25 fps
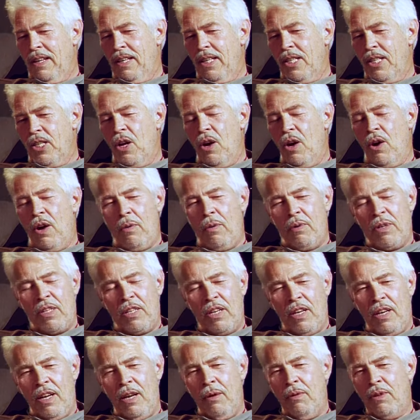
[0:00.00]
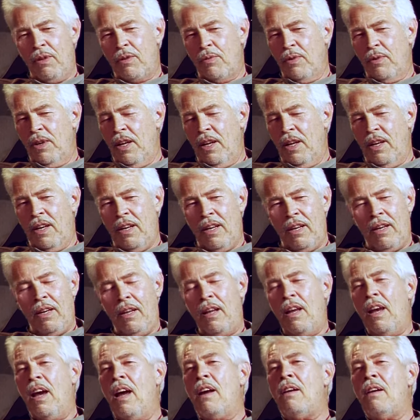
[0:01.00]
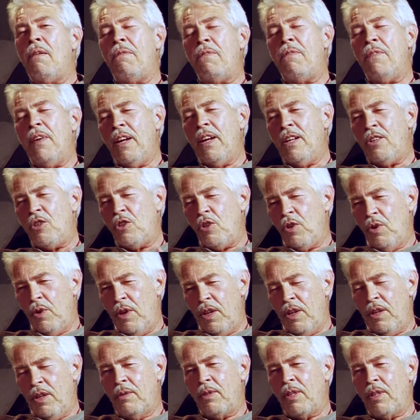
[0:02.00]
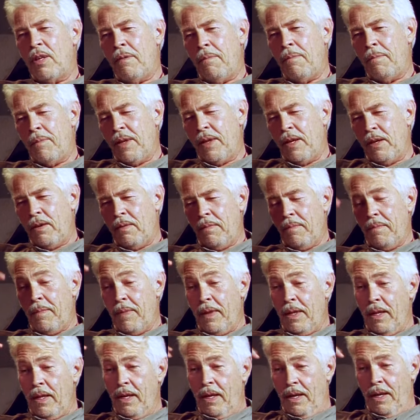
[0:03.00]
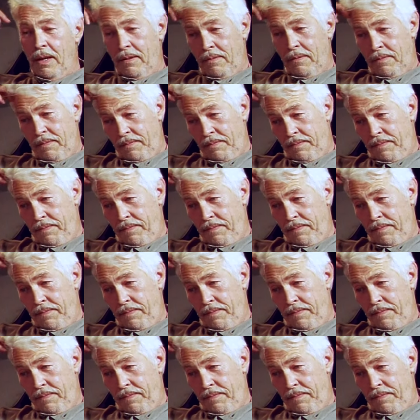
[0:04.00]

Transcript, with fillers: So it was, he was really in, and he had to finish shooting. There was a